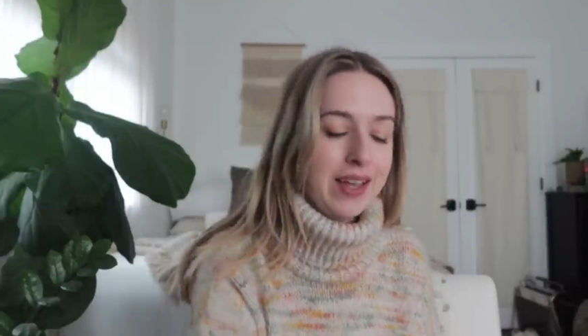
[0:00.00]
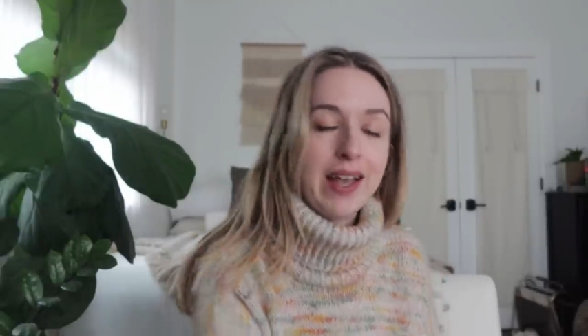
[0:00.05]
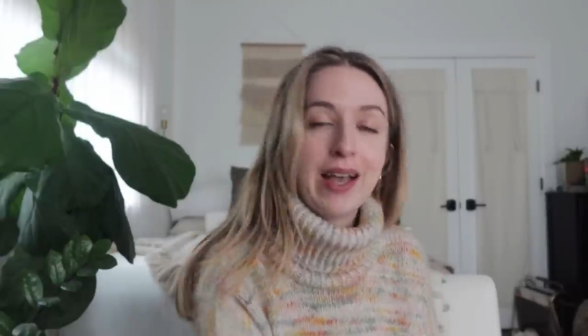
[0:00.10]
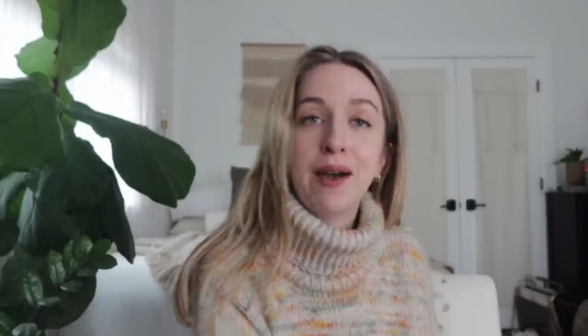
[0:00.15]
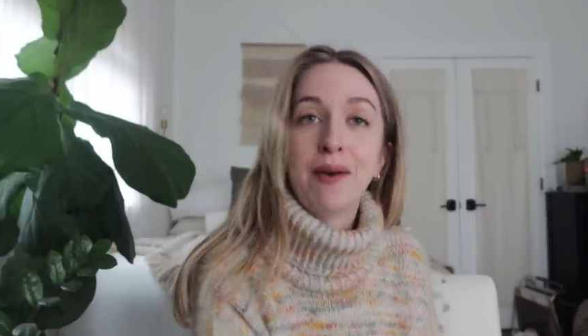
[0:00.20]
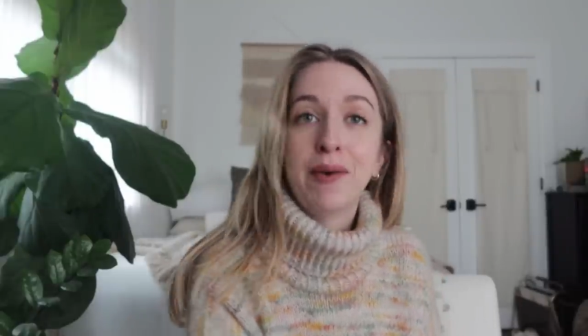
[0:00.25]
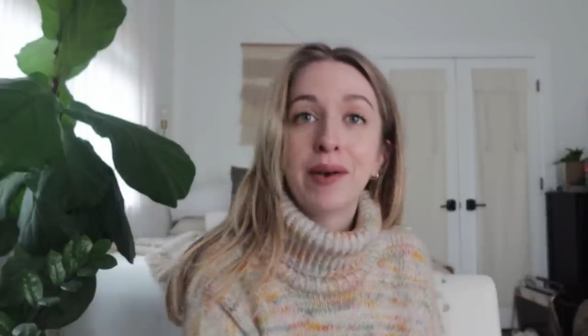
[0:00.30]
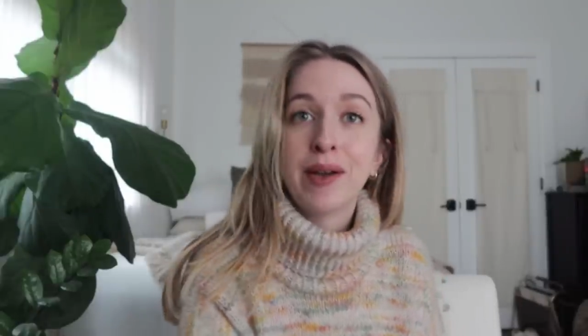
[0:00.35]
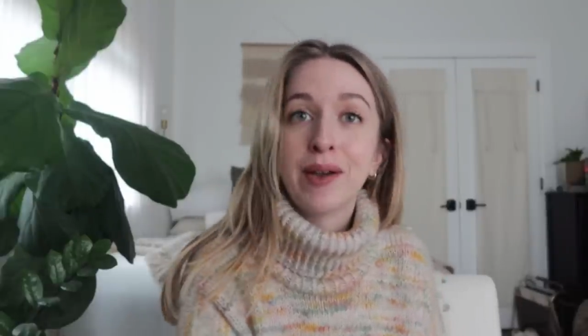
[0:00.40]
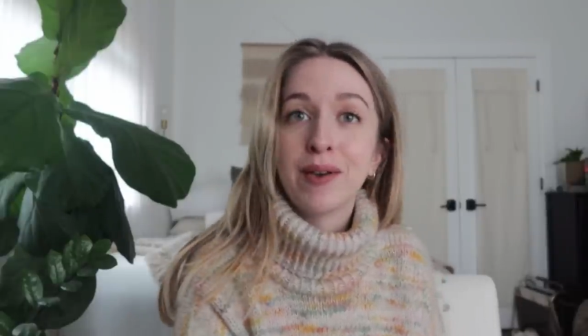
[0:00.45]

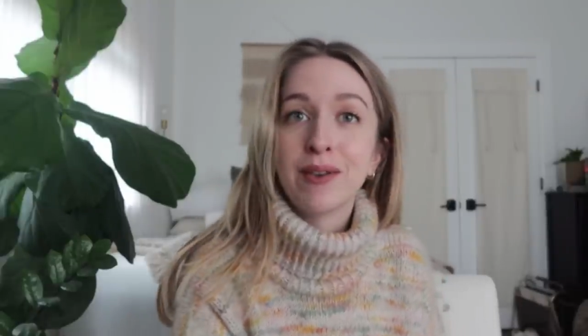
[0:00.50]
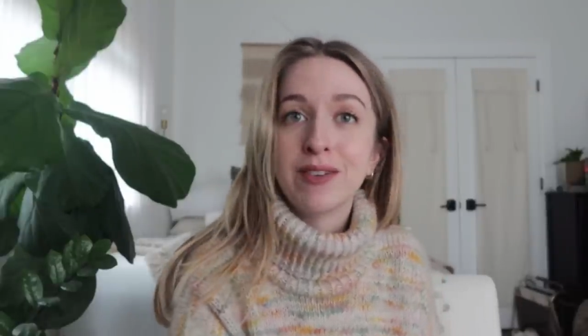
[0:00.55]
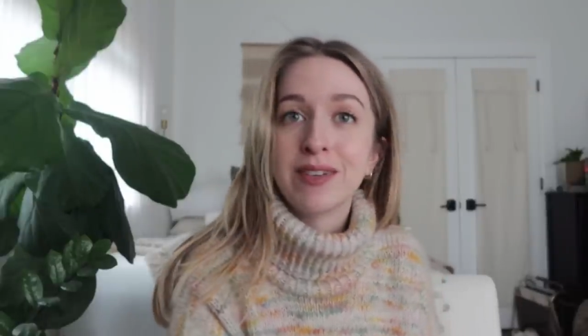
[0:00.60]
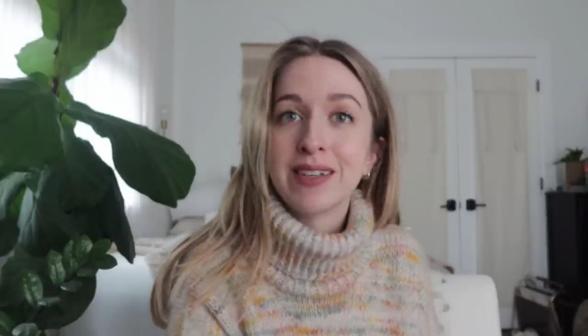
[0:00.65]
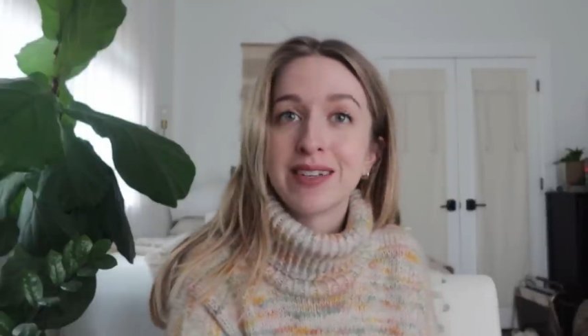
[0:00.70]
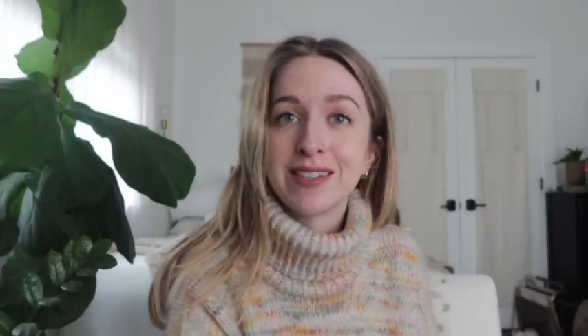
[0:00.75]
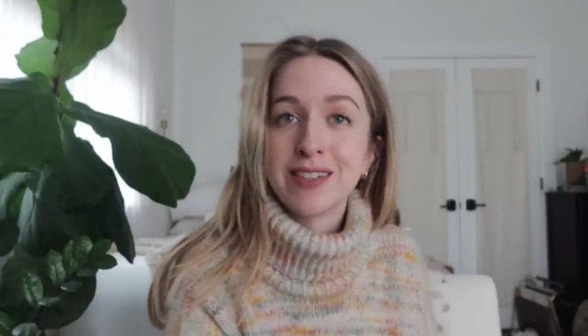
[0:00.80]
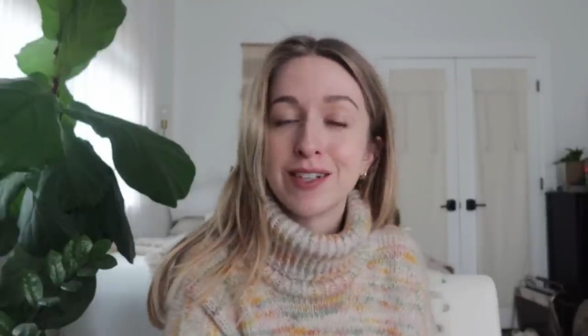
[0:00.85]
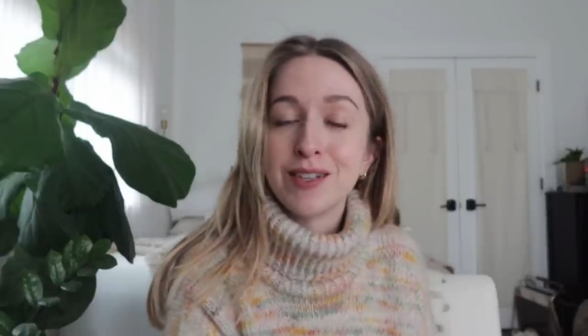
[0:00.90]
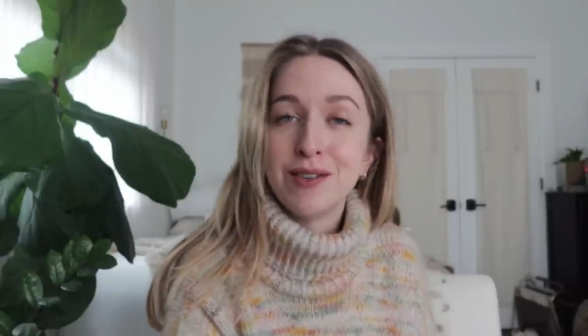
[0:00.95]
how it
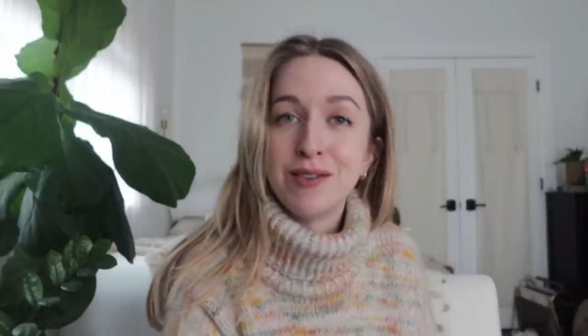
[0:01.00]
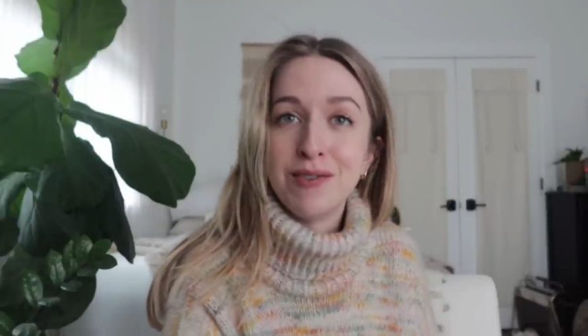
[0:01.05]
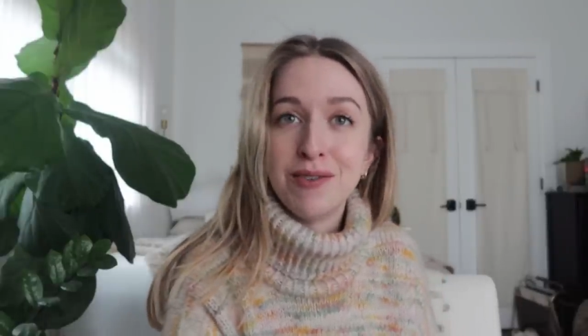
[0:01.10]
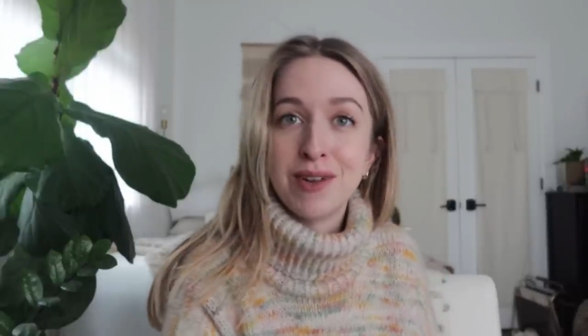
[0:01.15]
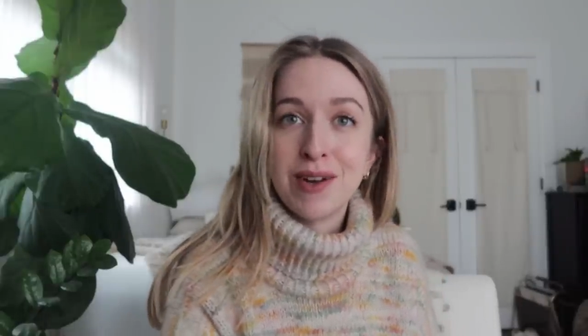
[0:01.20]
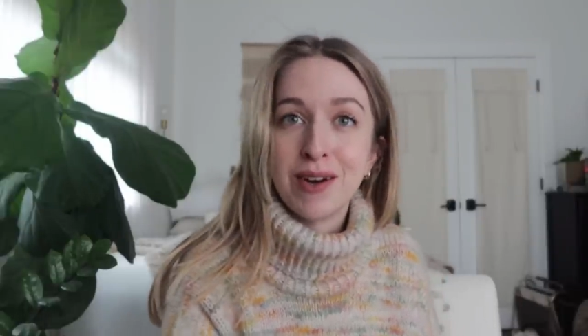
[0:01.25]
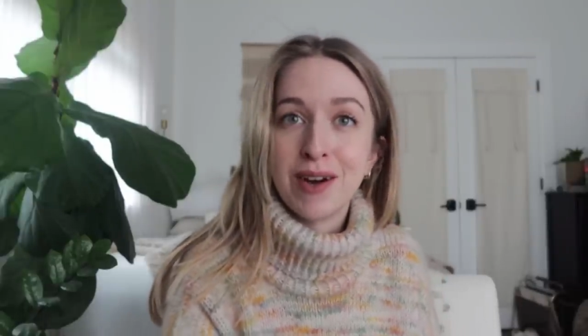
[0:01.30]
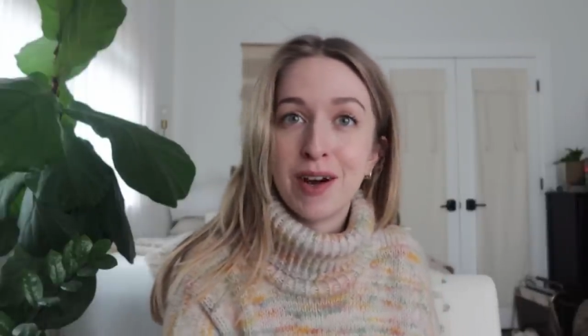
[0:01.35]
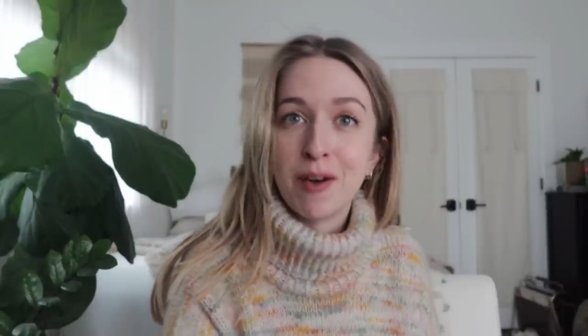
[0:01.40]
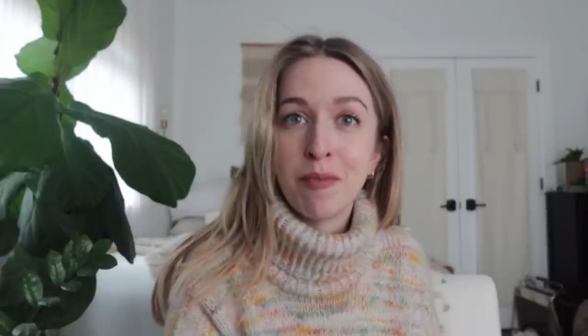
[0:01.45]
goes as the new
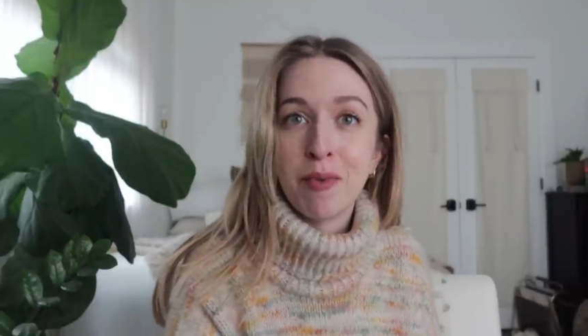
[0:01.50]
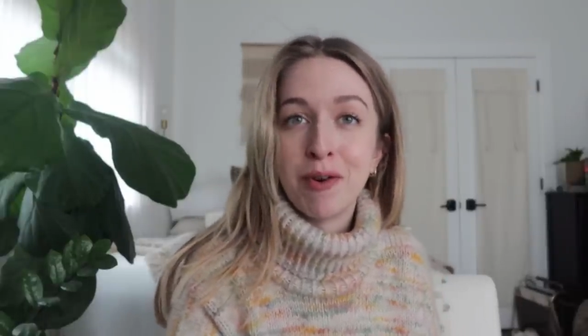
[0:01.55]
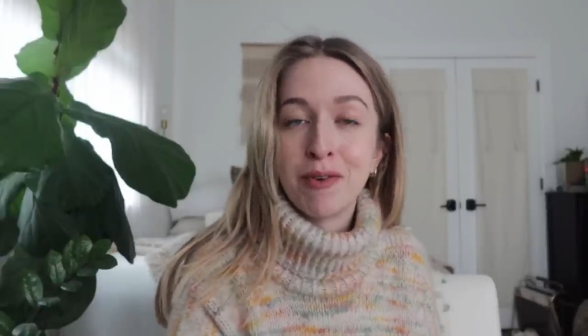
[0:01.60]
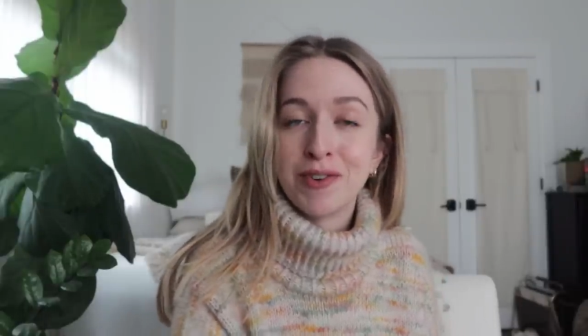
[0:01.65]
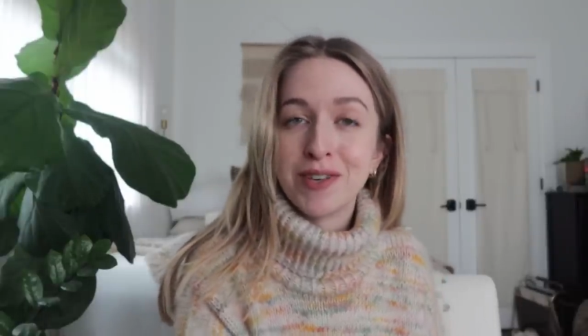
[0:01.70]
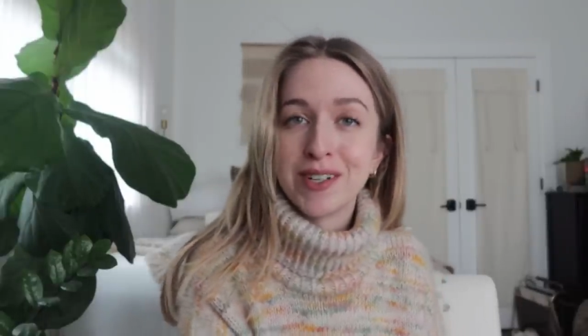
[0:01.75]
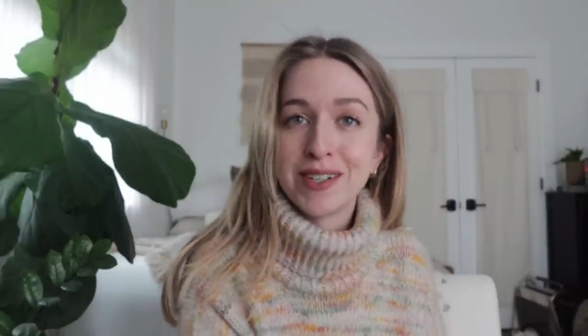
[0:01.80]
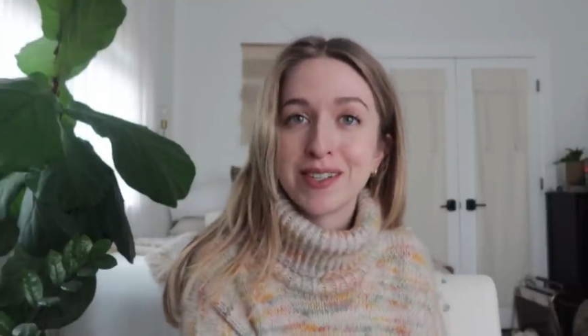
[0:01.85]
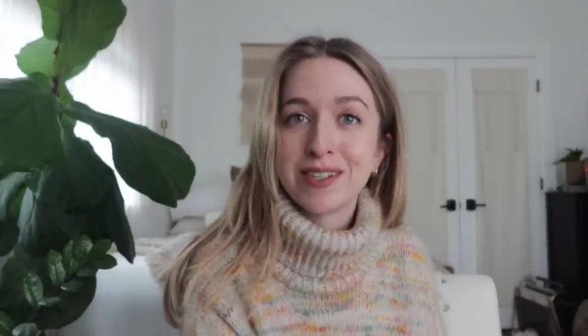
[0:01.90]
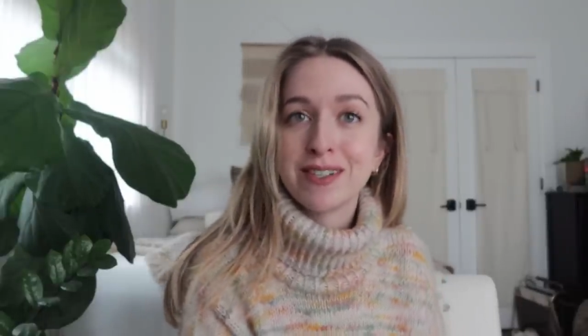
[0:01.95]
year
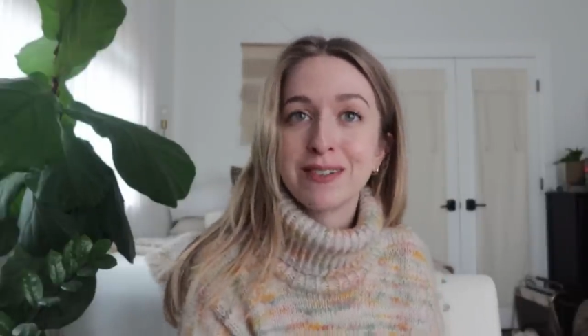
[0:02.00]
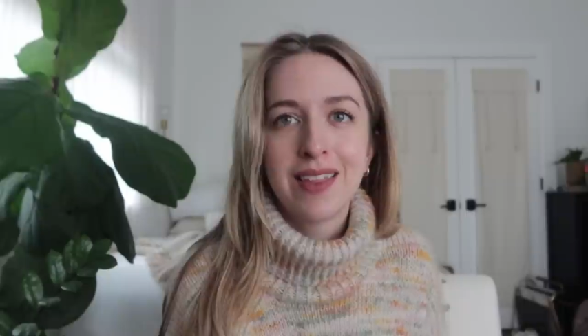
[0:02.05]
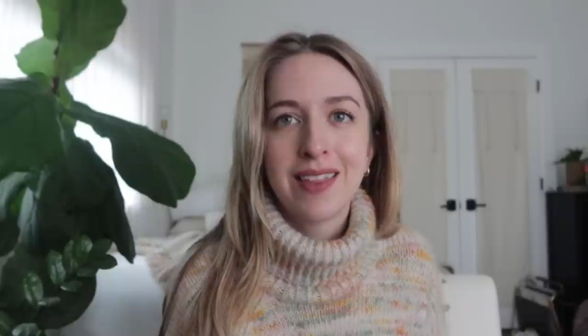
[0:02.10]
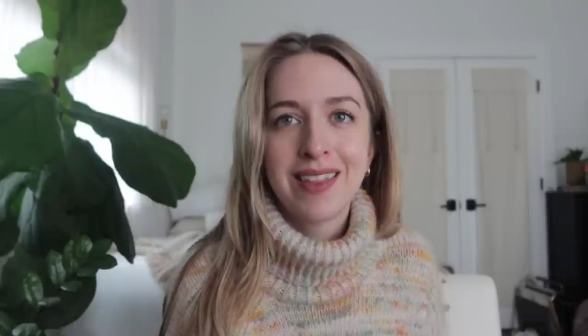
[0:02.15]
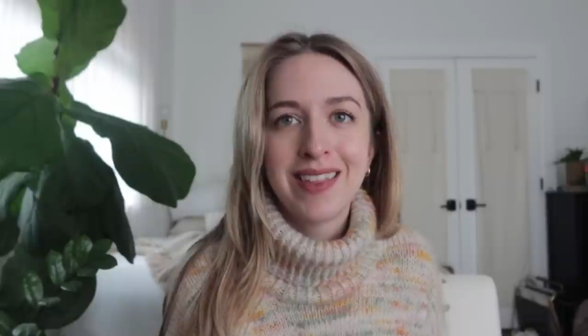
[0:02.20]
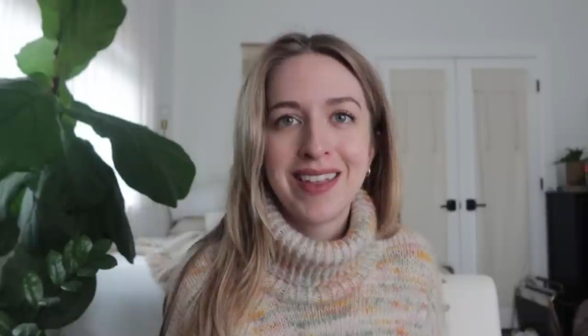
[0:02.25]
approaches.